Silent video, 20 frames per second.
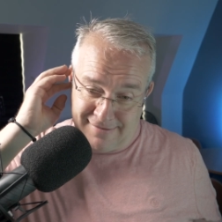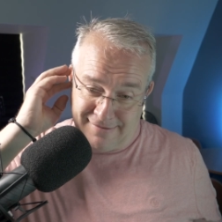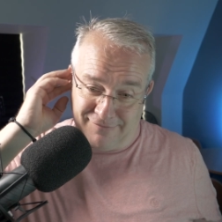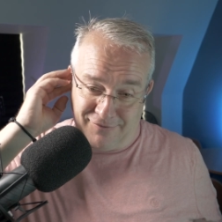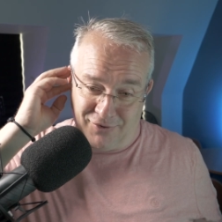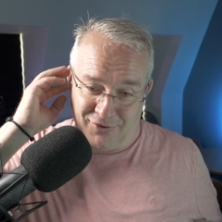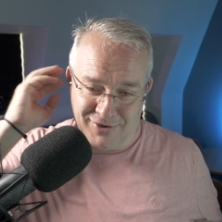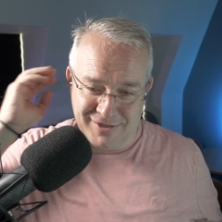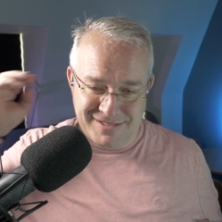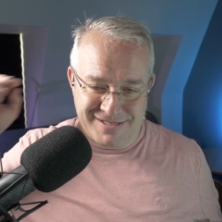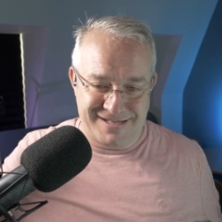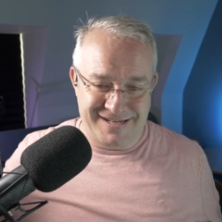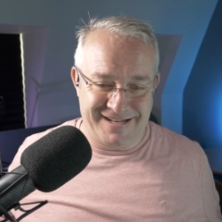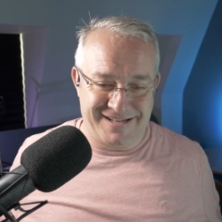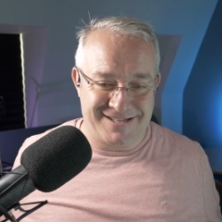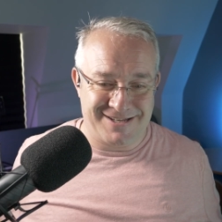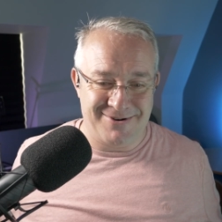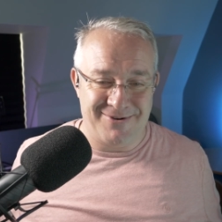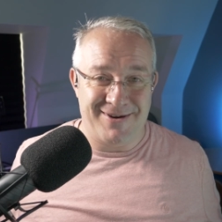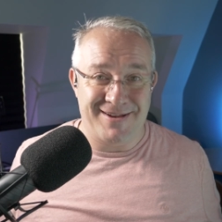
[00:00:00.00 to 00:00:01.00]
I've got to
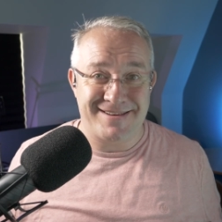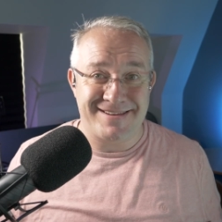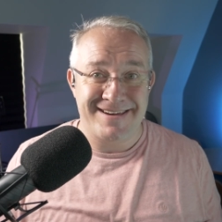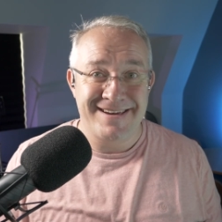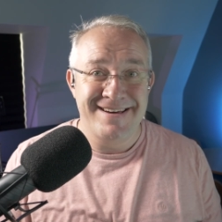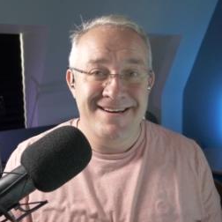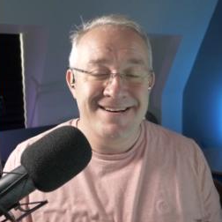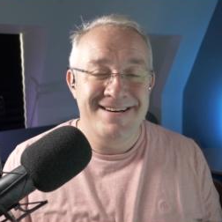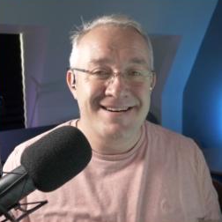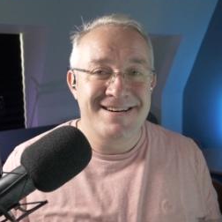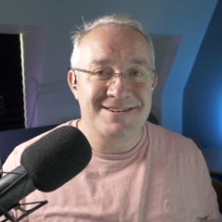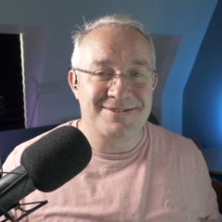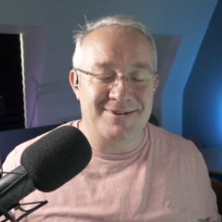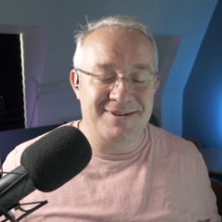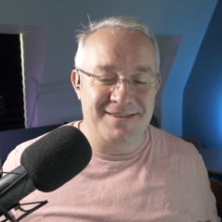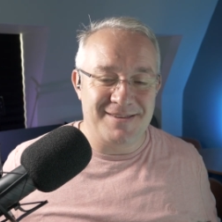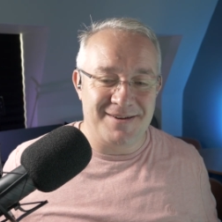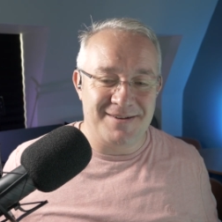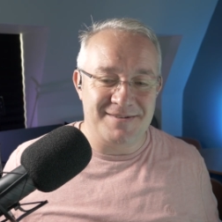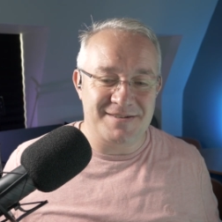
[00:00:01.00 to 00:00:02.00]
stick to it.
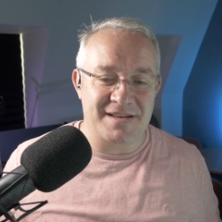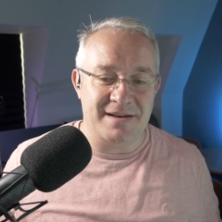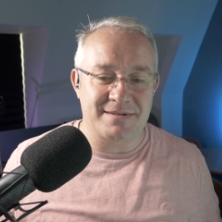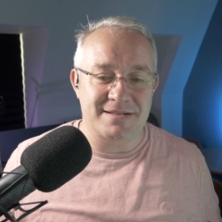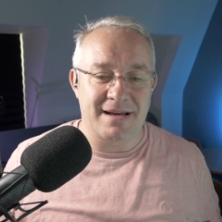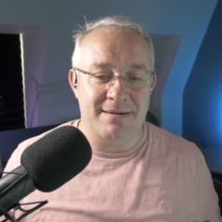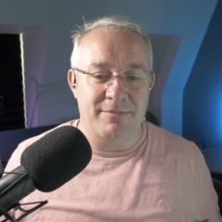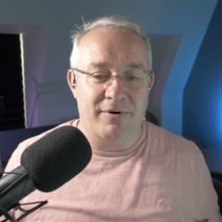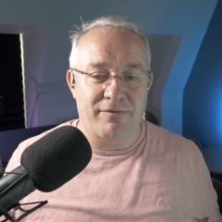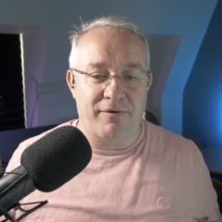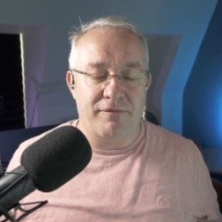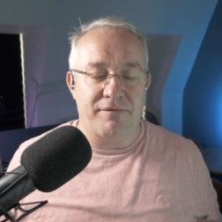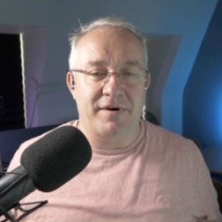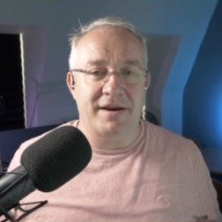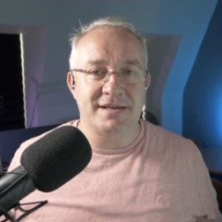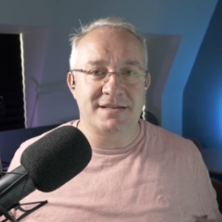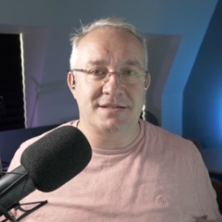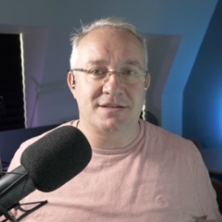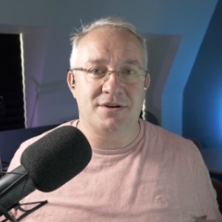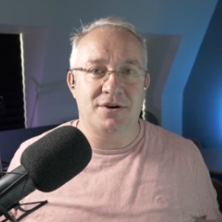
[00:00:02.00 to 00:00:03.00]
twenty-third of September for
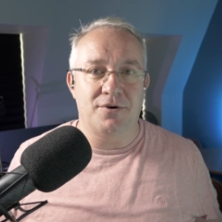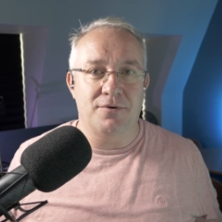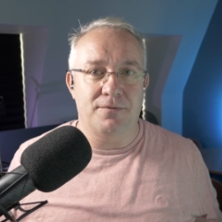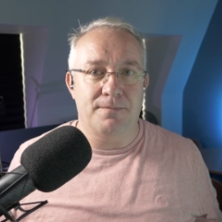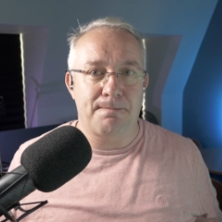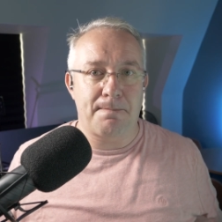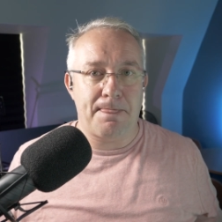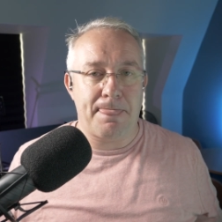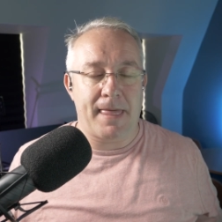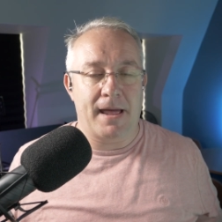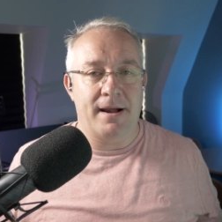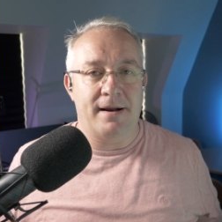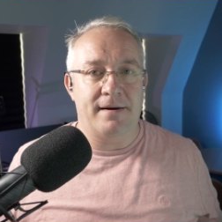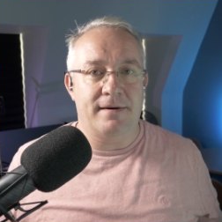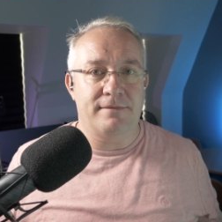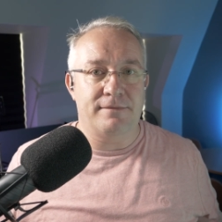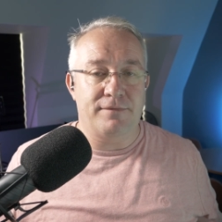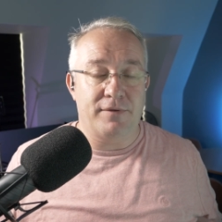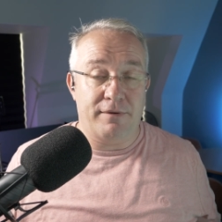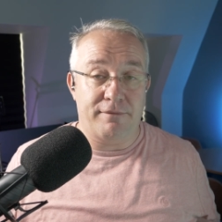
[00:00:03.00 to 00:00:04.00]
Phase two,
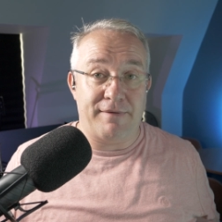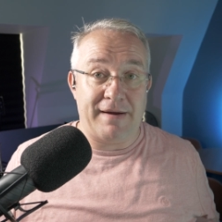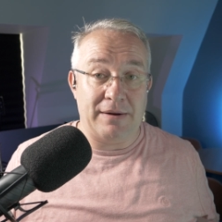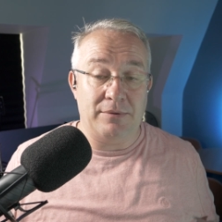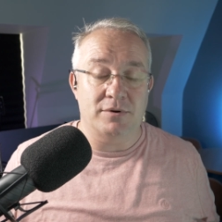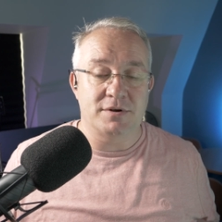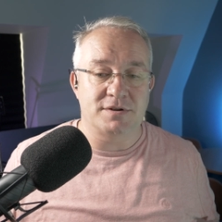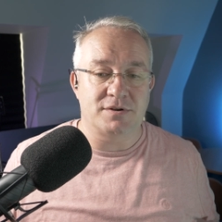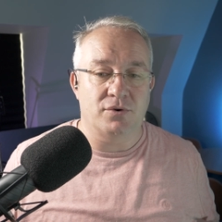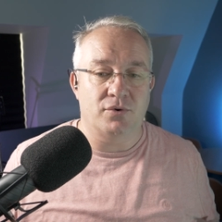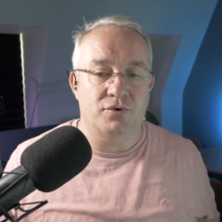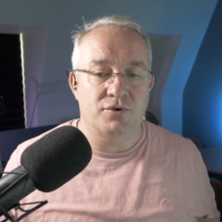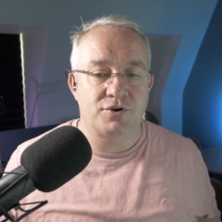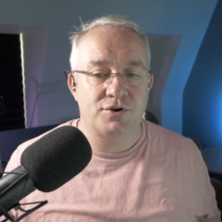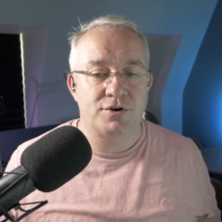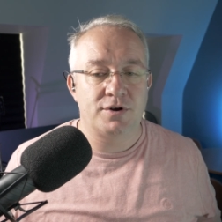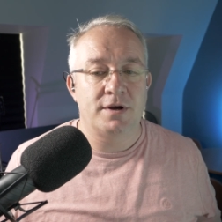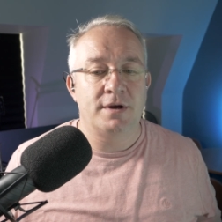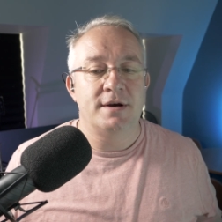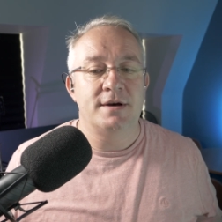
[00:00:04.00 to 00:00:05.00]
uh, for the Founders
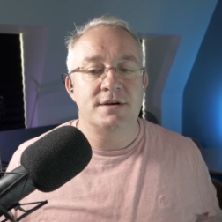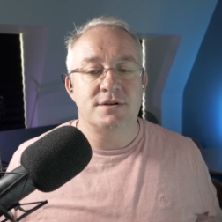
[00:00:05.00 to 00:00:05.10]
launch.